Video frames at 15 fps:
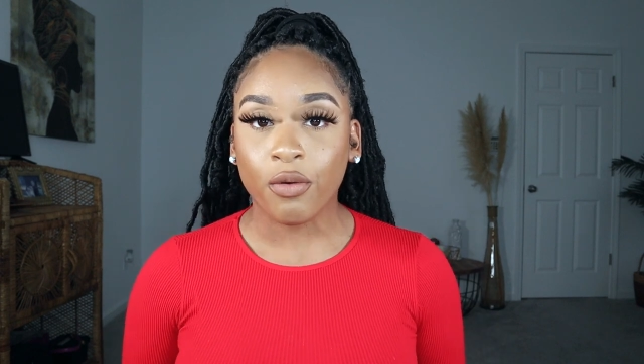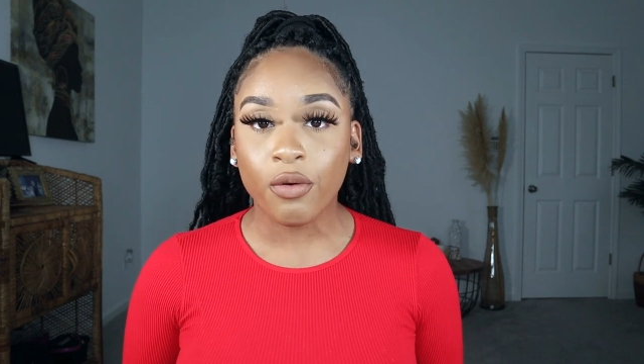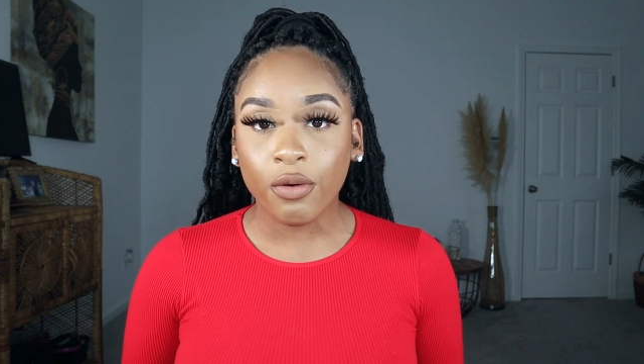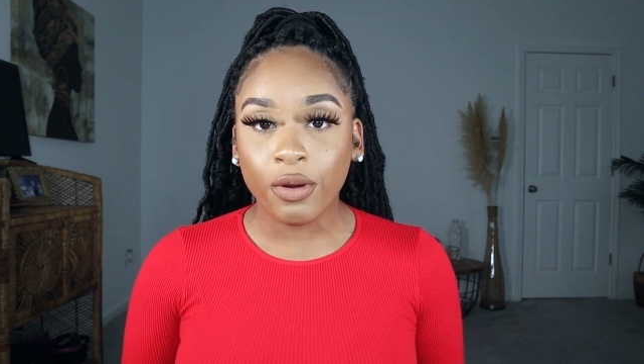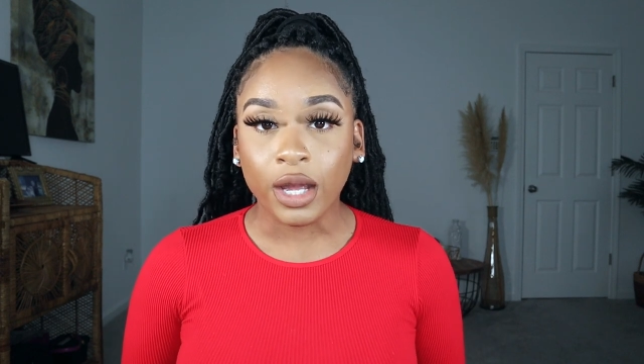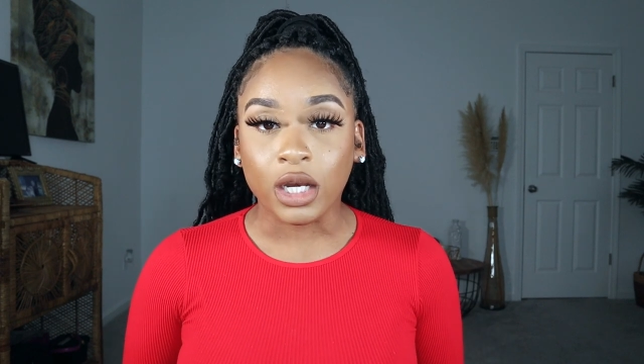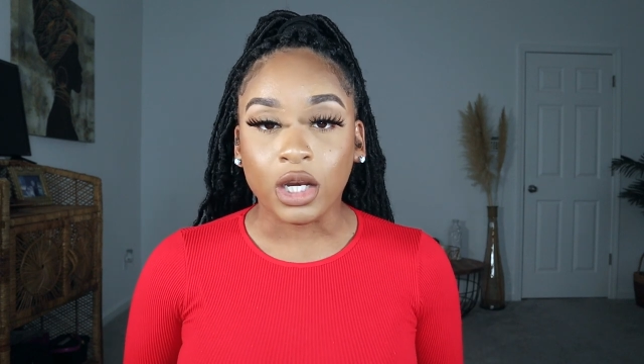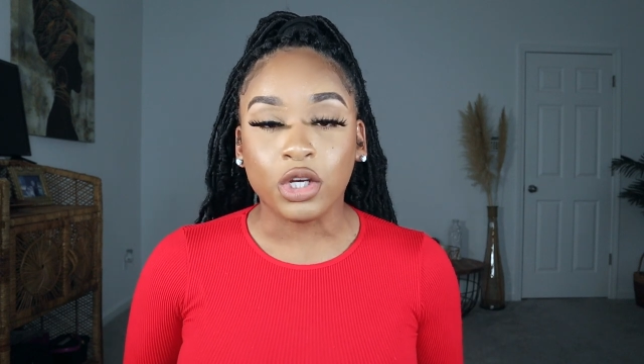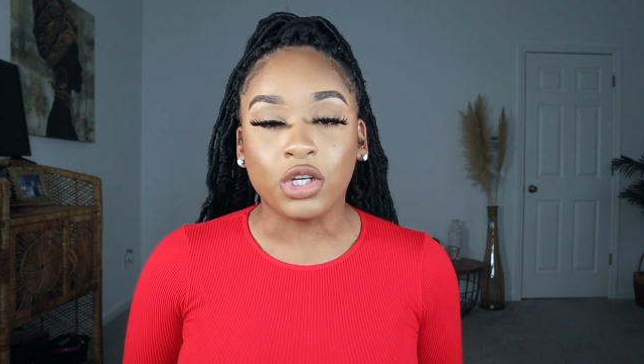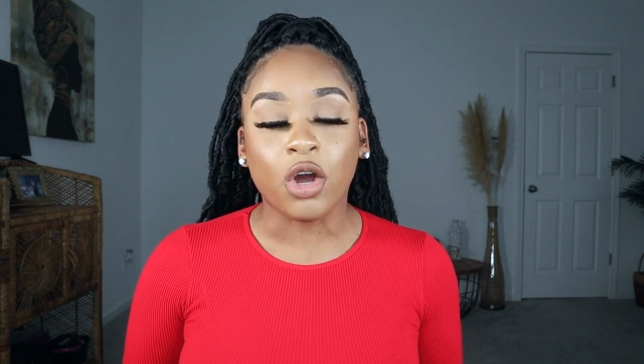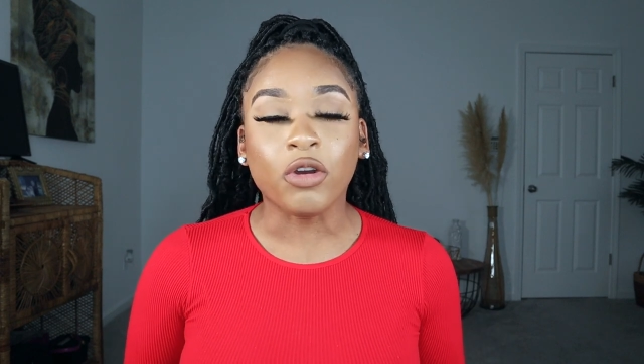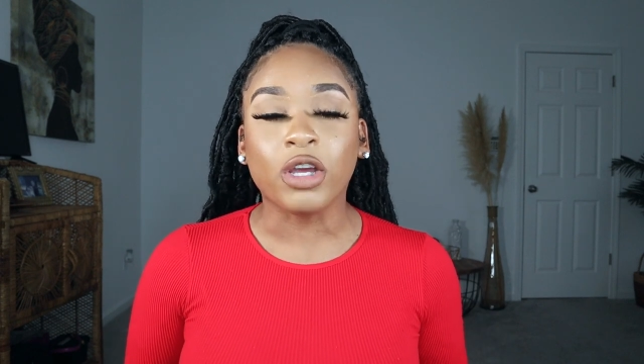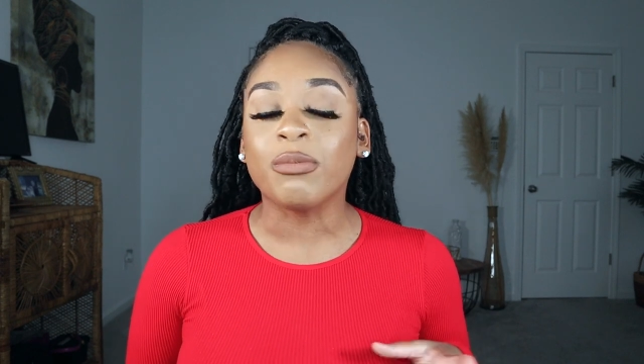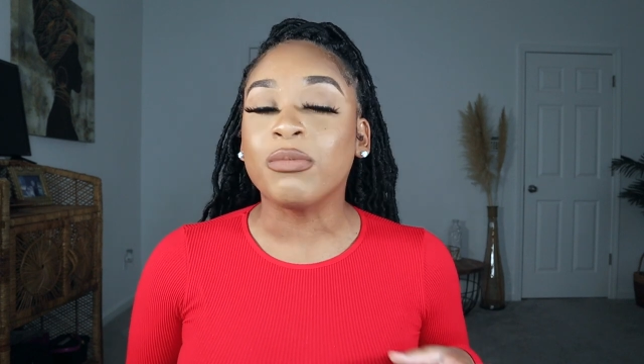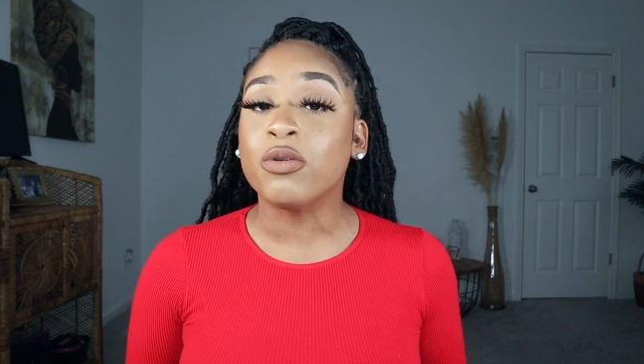on
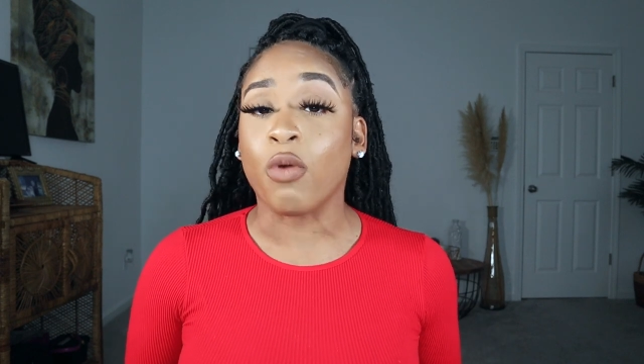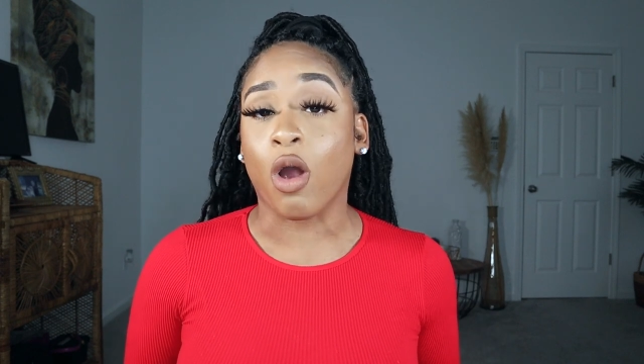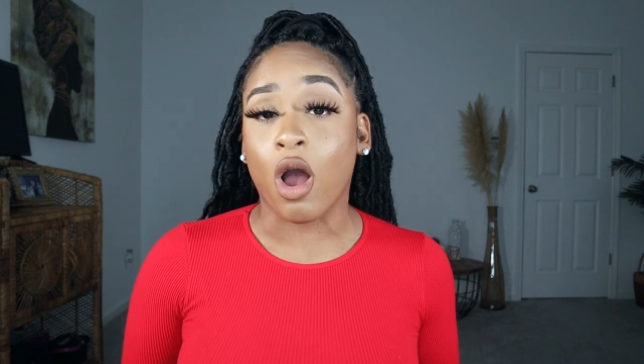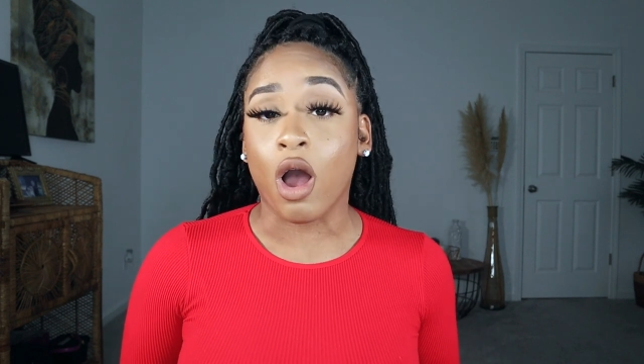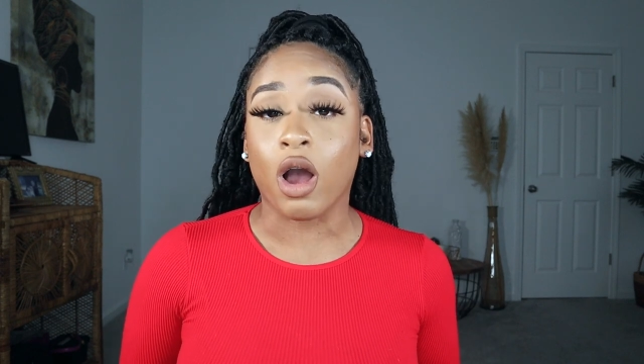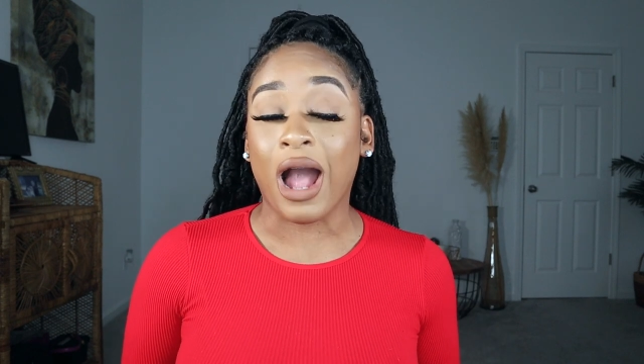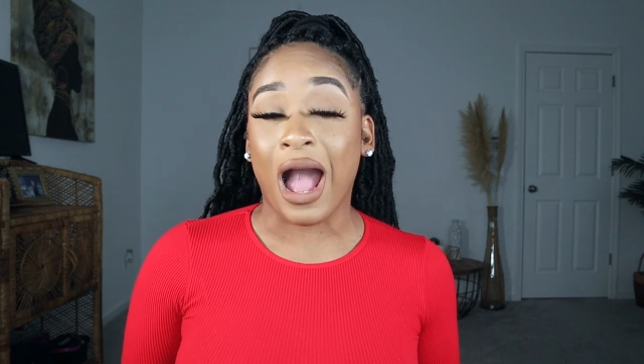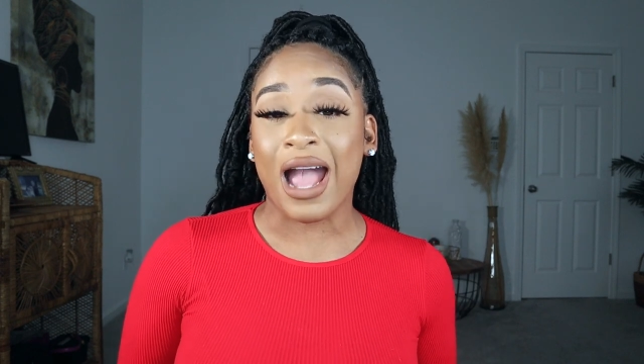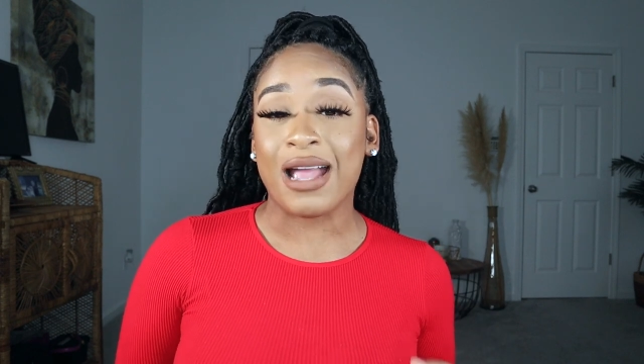don't get me wrong